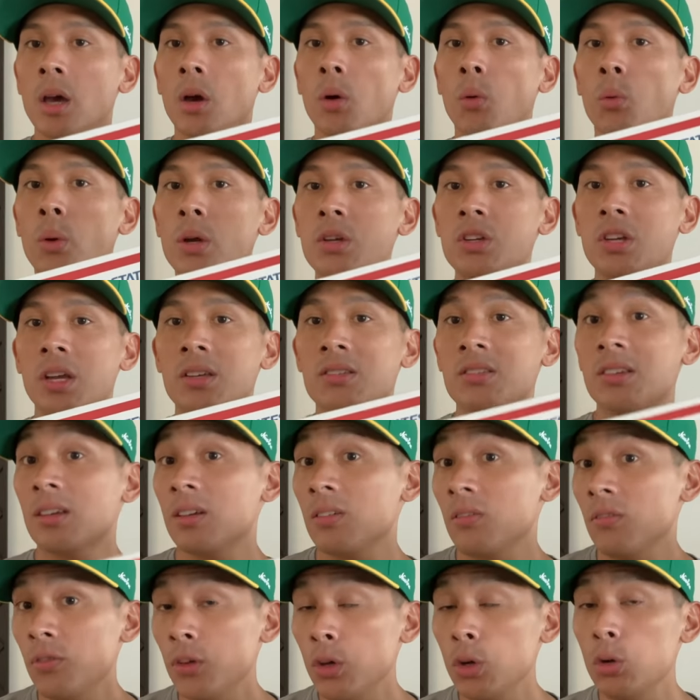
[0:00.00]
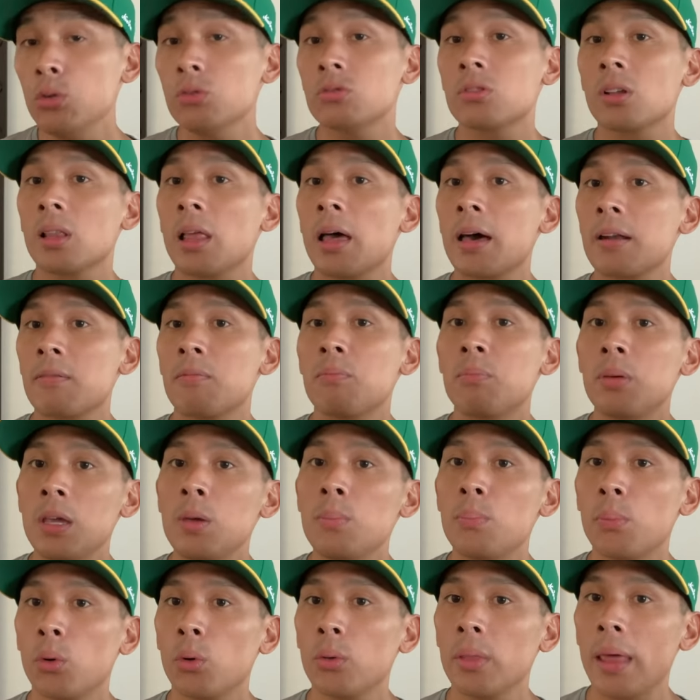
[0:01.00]
which has confused a lot of
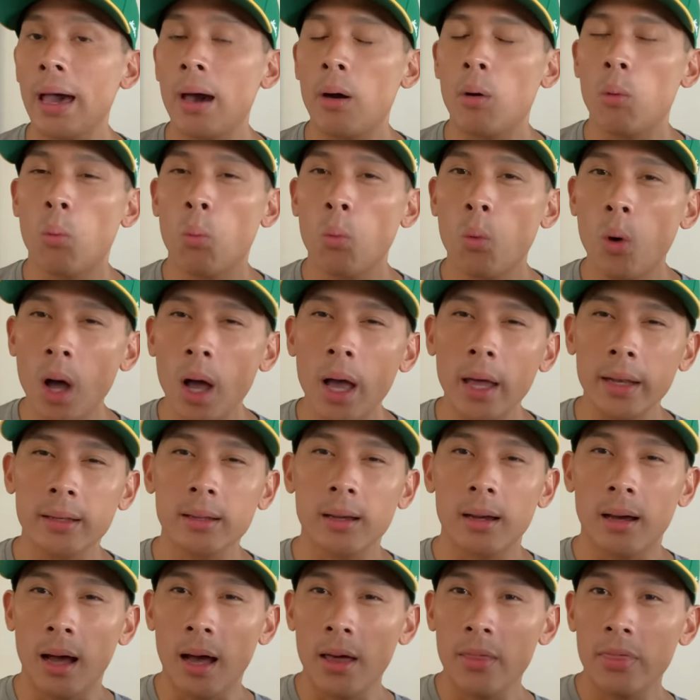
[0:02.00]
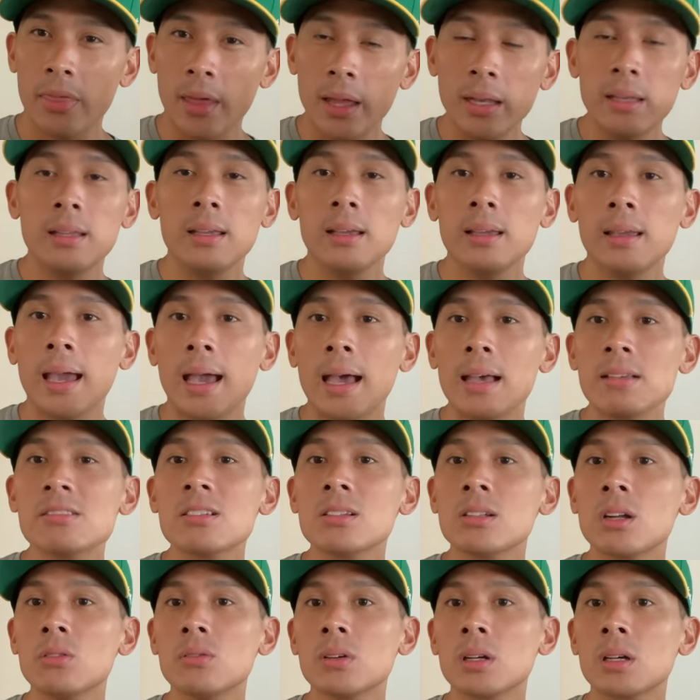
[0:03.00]
people that want authentic
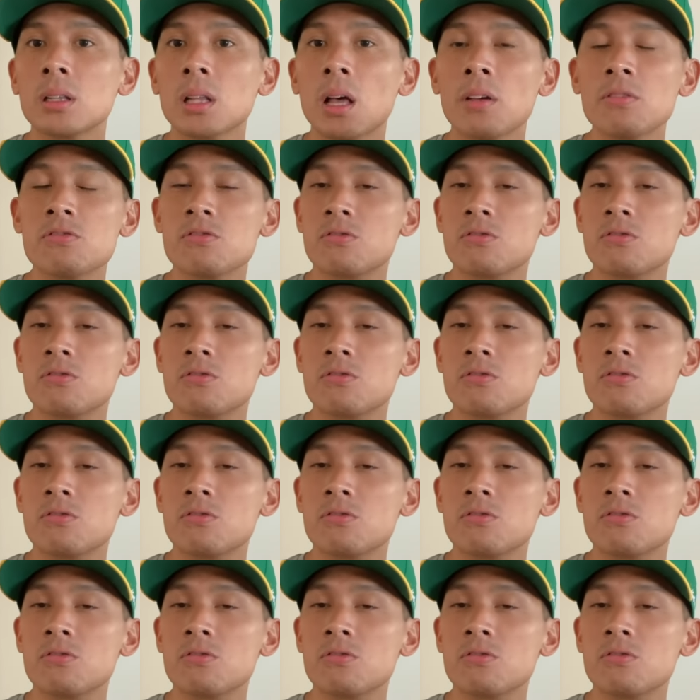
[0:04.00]
Casanova gloves